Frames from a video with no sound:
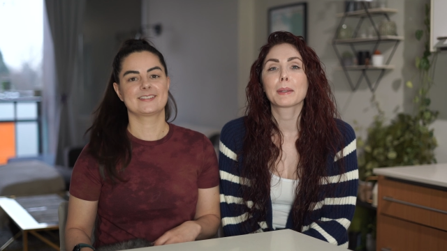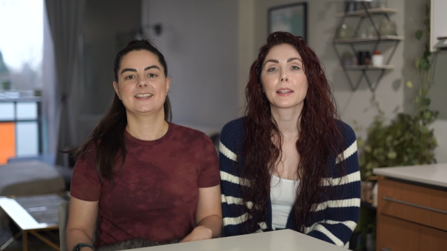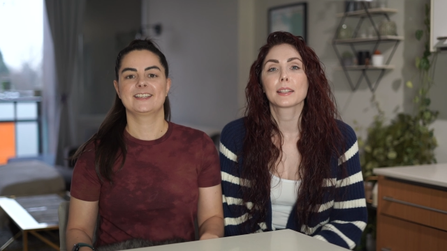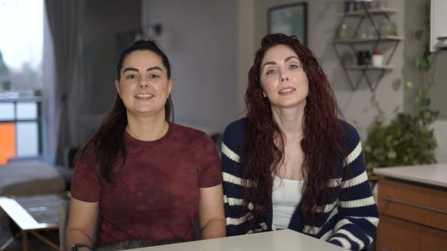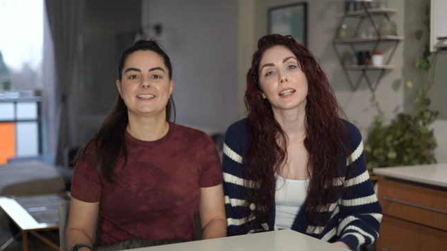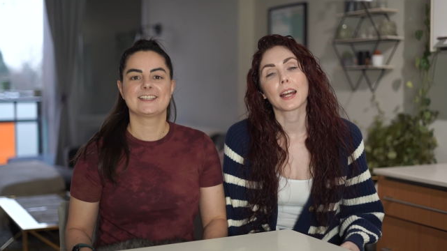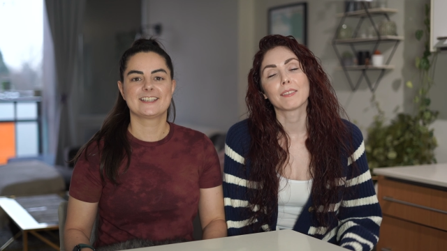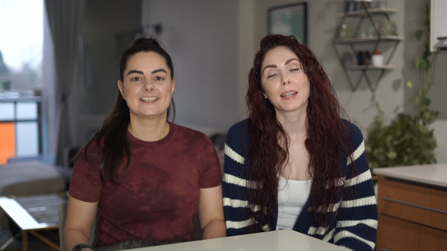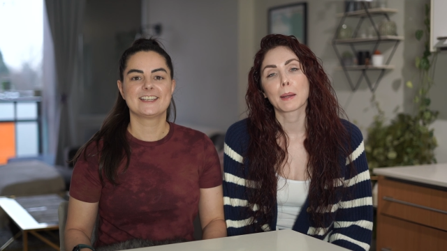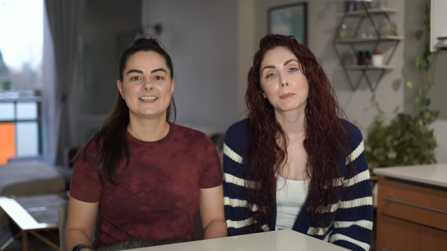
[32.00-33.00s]
Speaker 1: He likes to
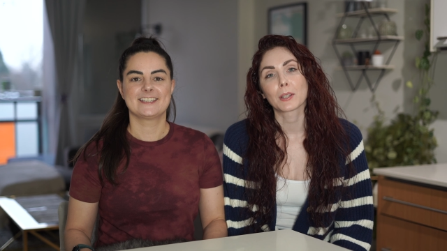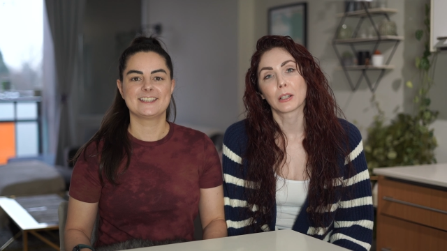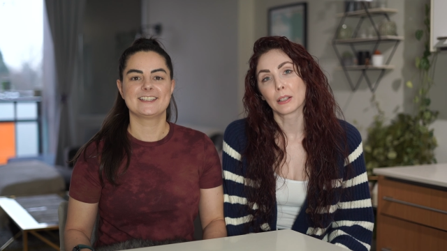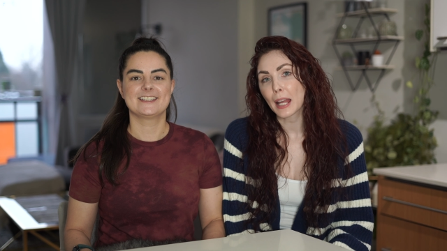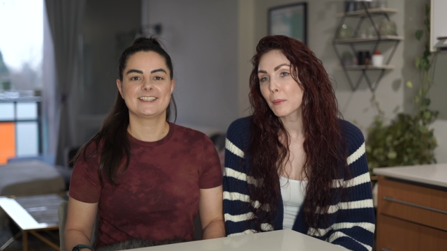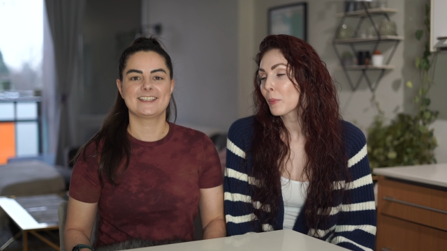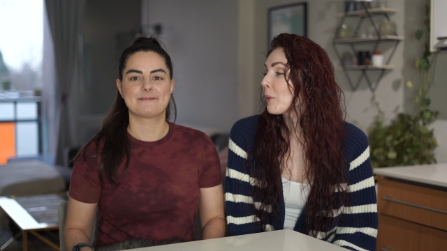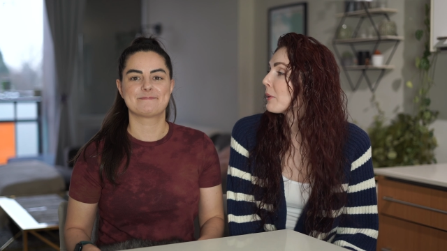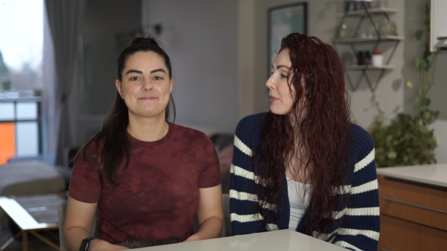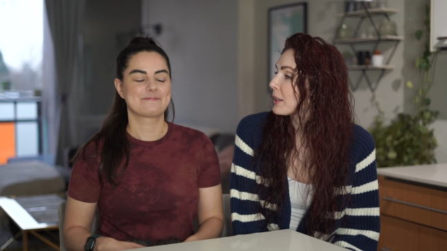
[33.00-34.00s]
have naps on her lap
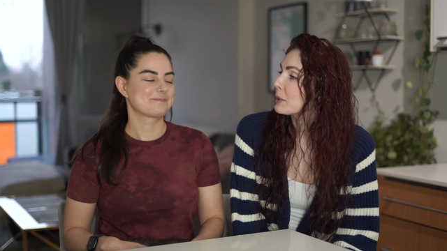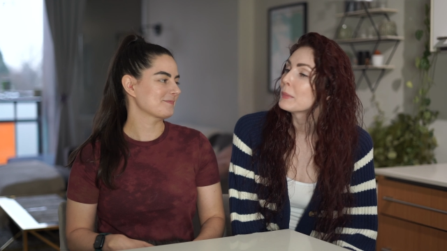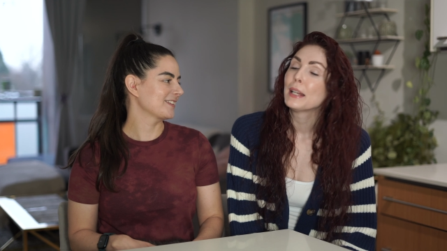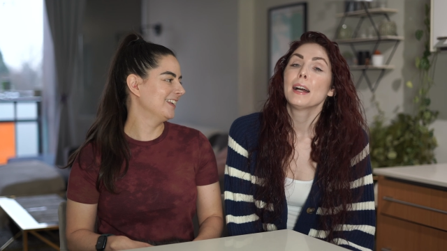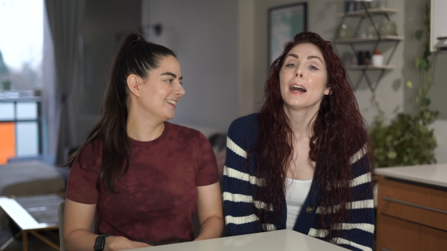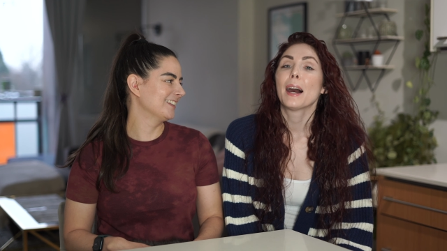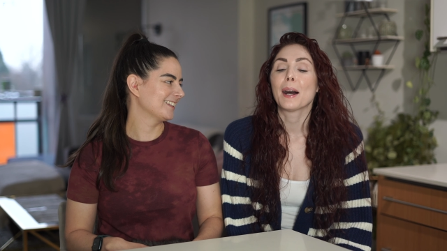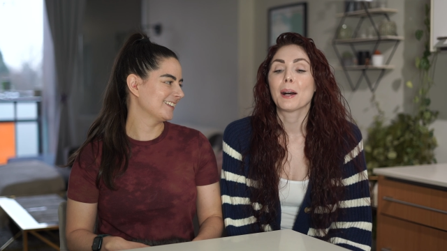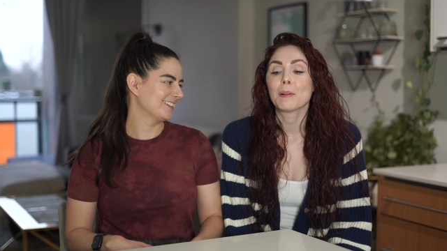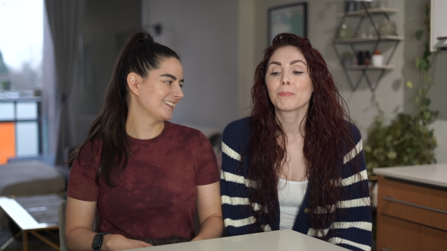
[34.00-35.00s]
while we film.
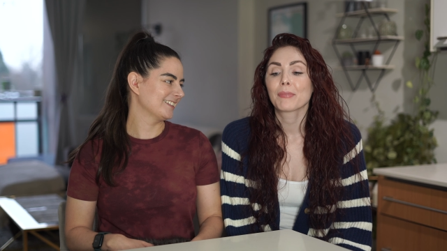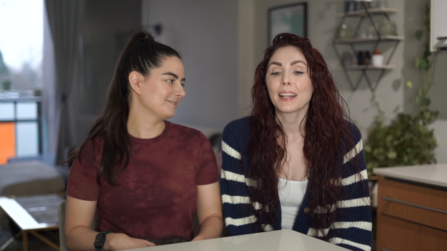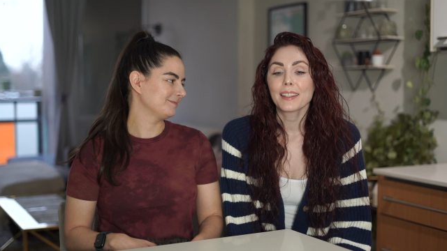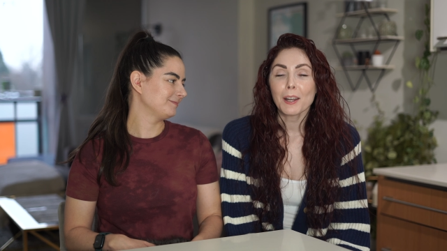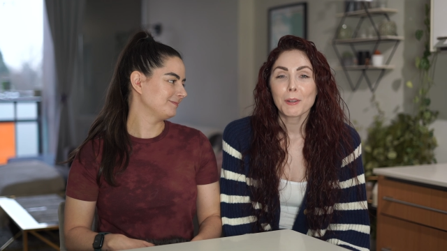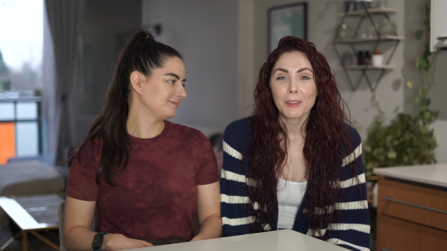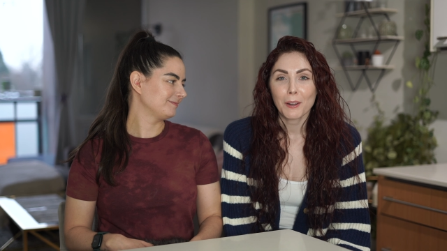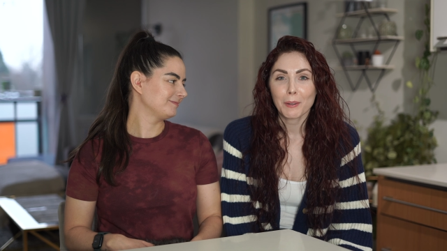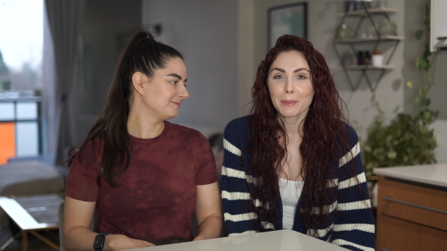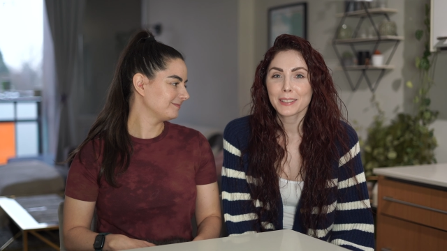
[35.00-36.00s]
And yeah, we
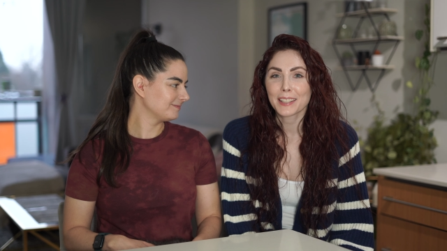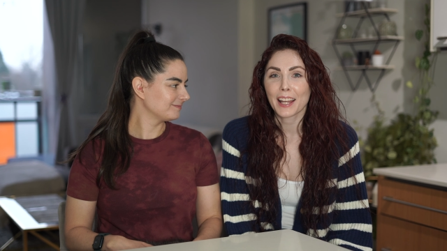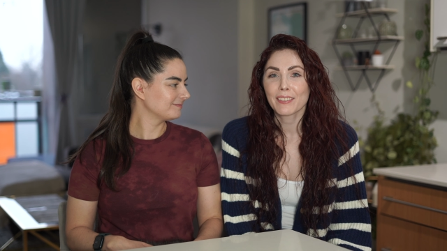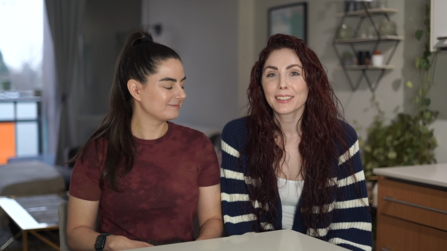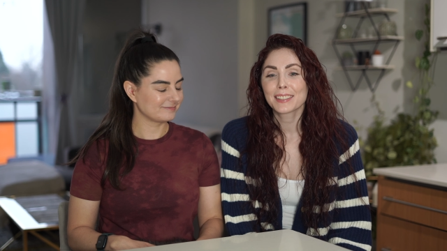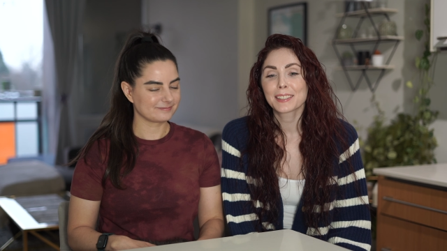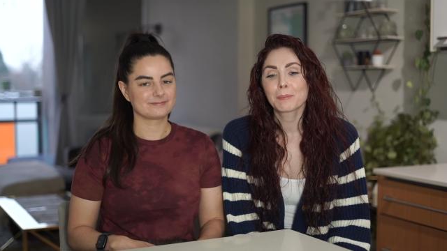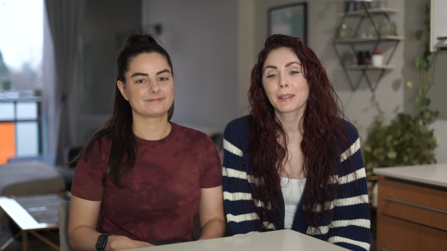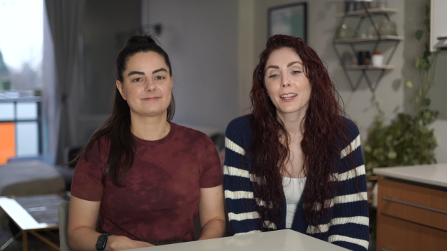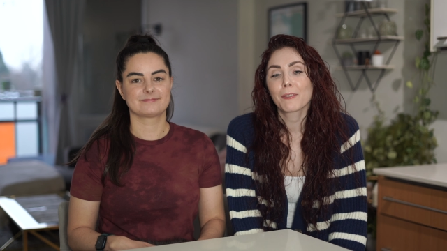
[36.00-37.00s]
thought we would dive into
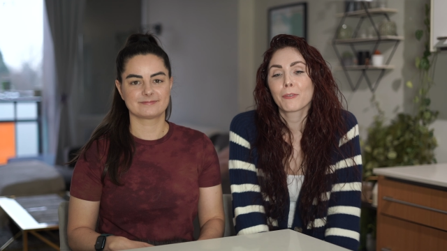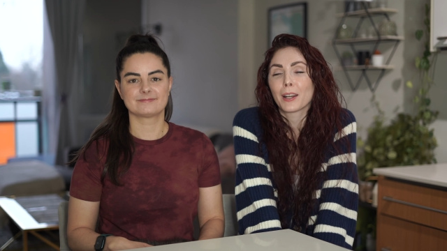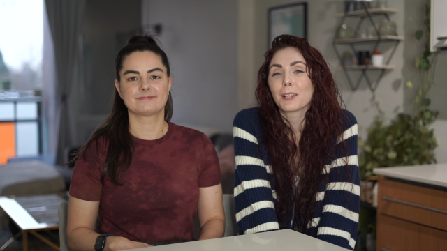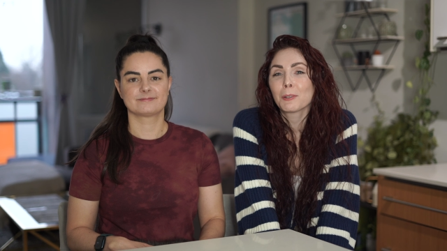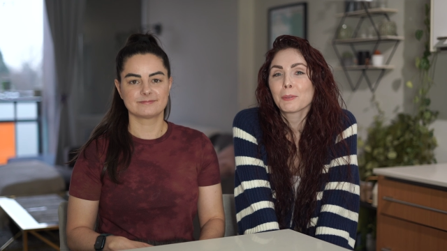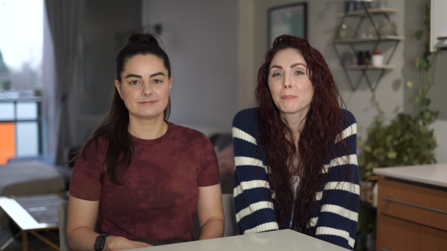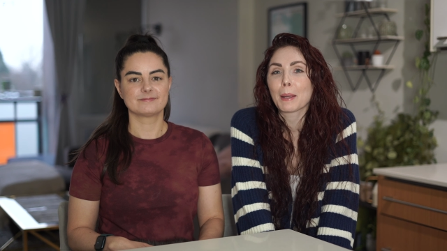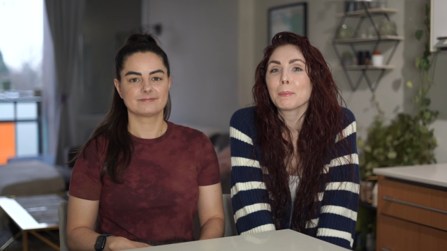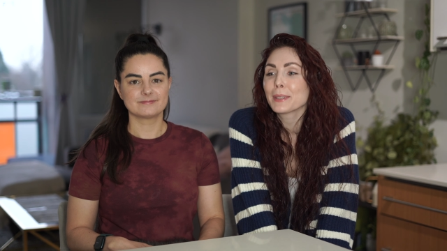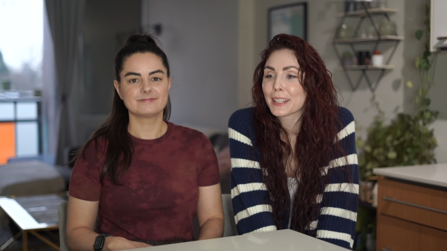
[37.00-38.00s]
some fun old
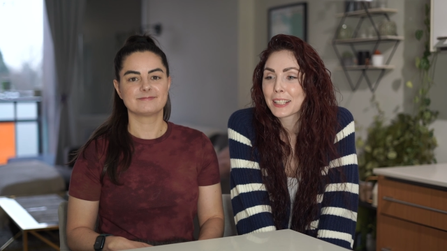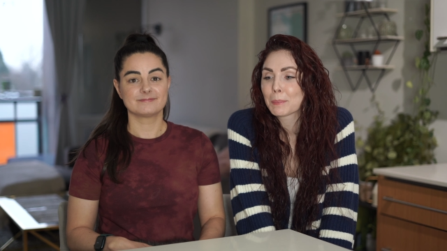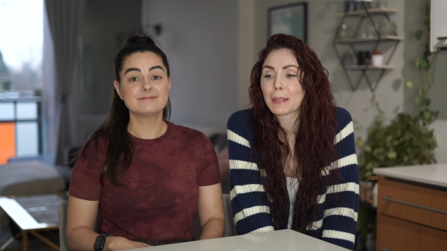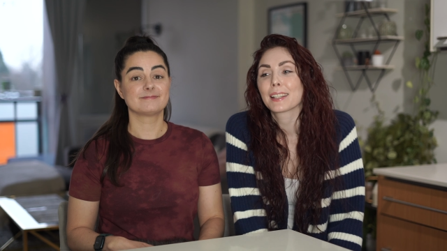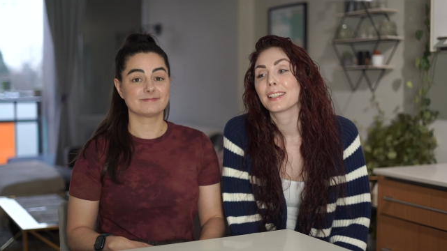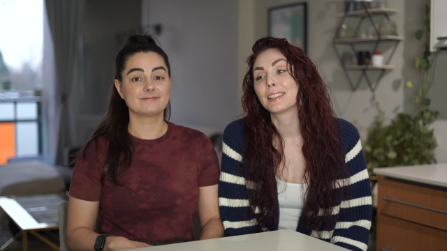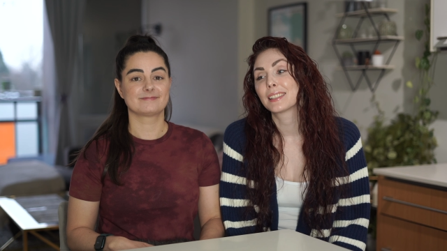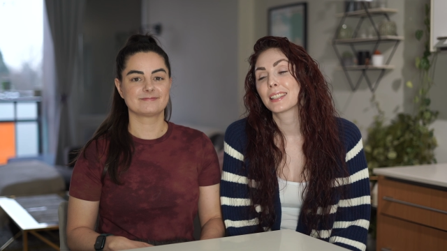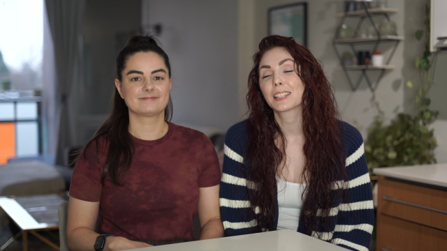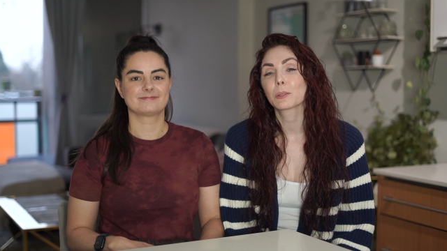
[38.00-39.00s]
memories,
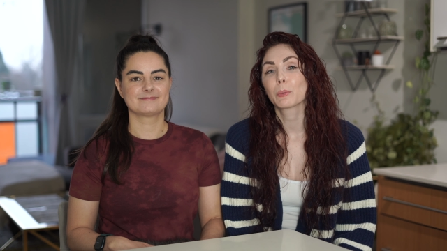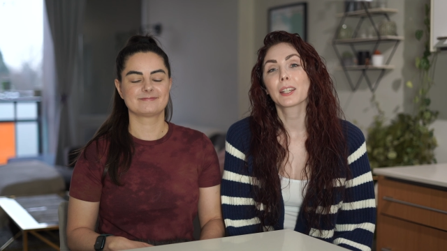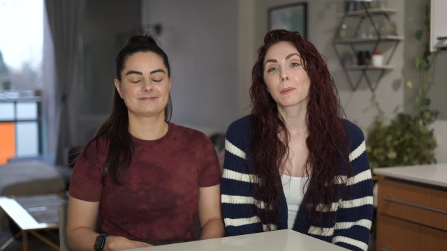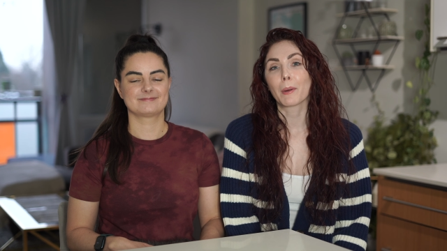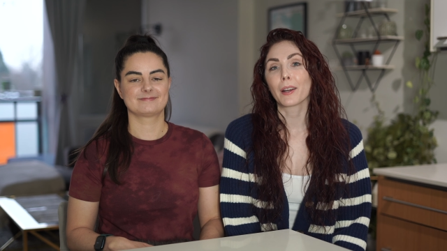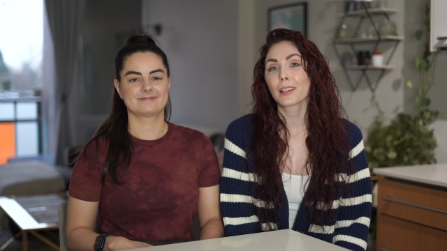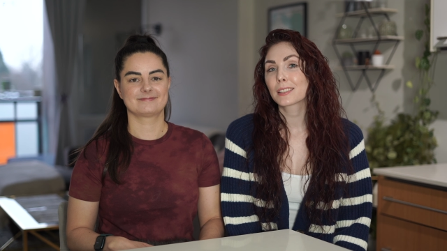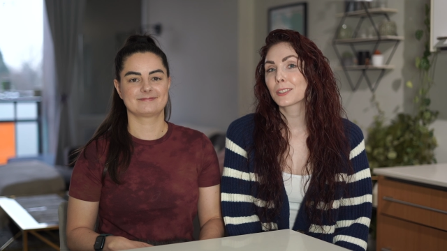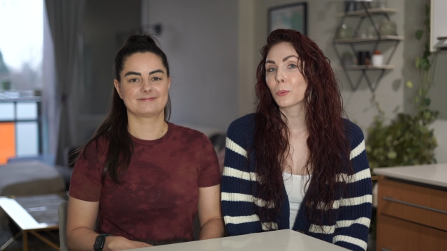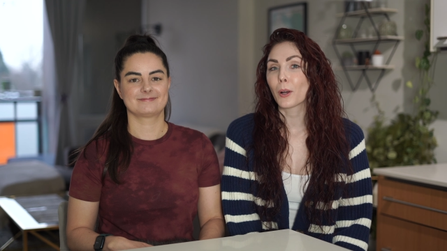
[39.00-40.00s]
because this week
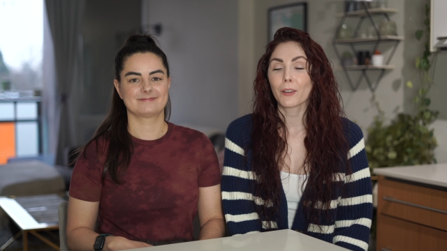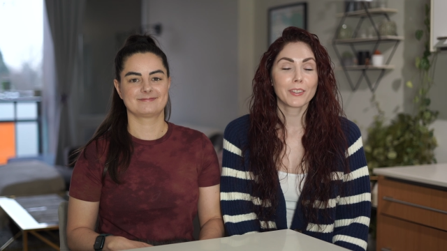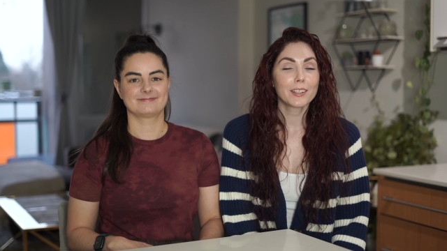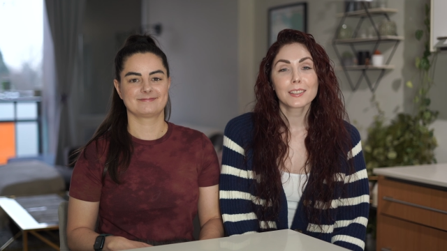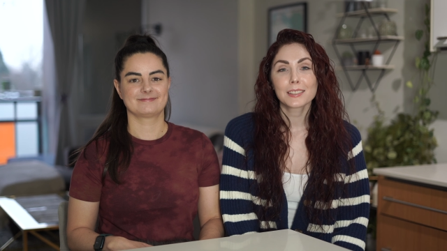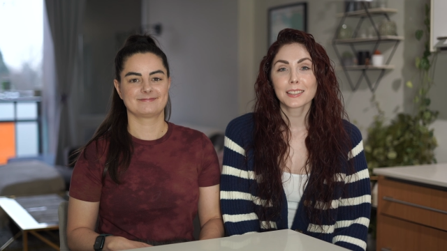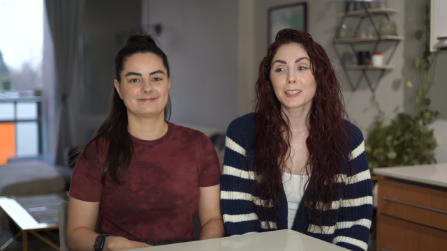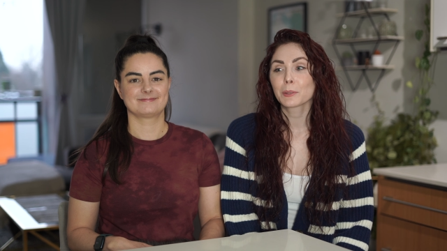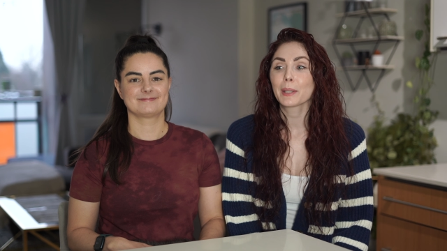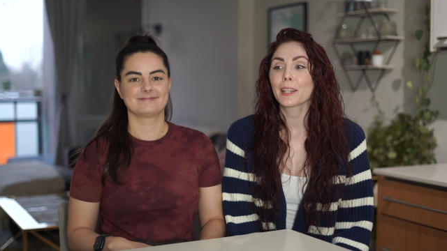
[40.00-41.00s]
marks 12 years
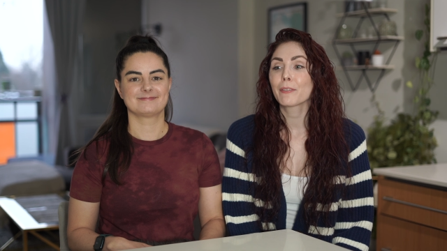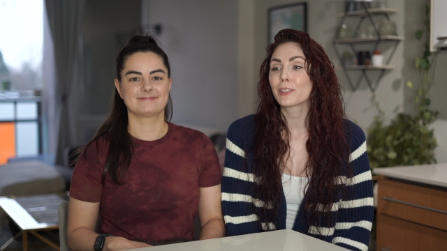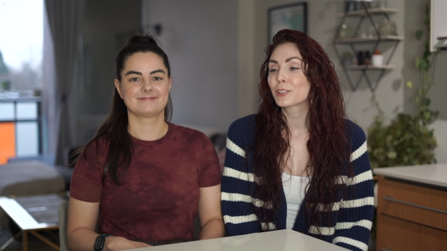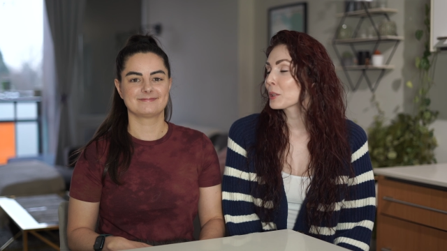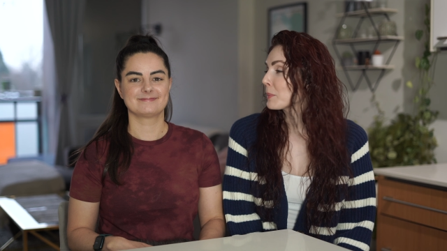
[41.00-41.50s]
since we officially